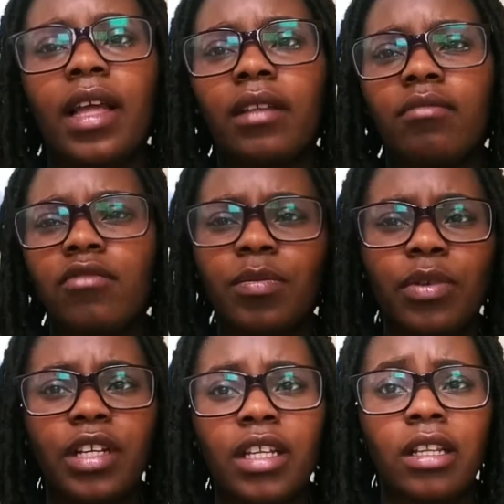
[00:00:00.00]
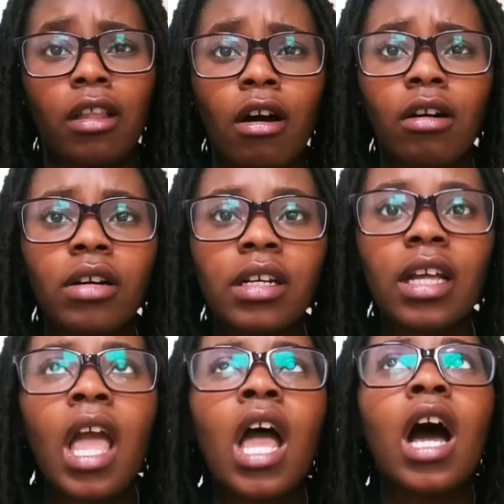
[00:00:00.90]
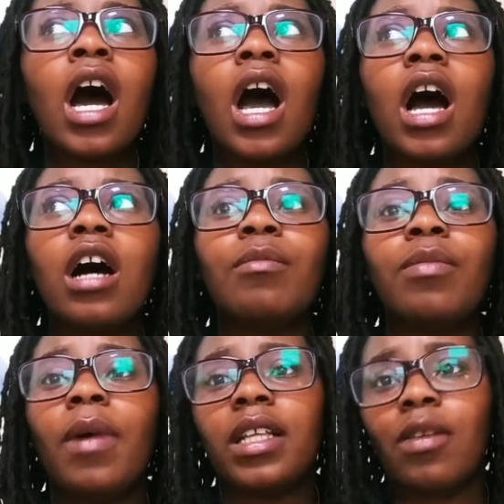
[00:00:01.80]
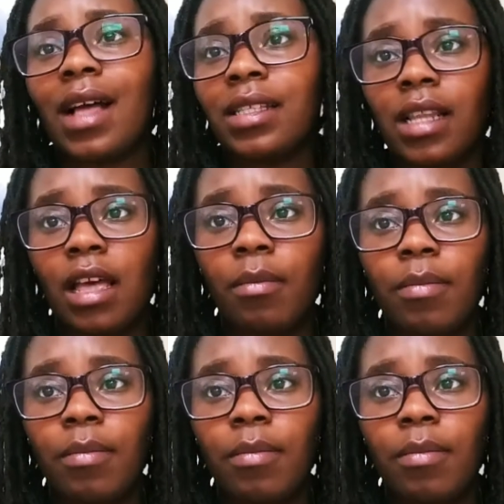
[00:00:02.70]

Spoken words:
was pretty long. So I slept.